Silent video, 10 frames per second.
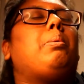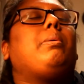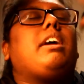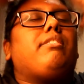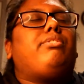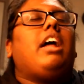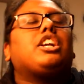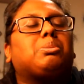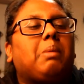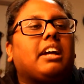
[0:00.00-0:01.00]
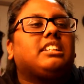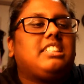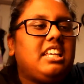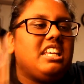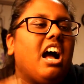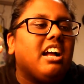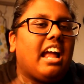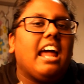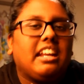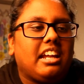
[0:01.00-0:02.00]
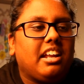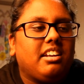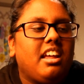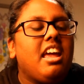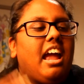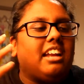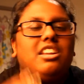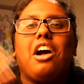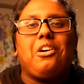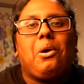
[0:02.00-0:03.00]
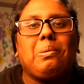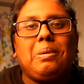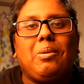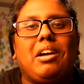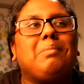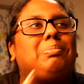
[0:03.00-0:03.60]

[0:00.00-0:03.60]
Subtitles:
we get flashbacks to young Anakin and young Obi-Wan.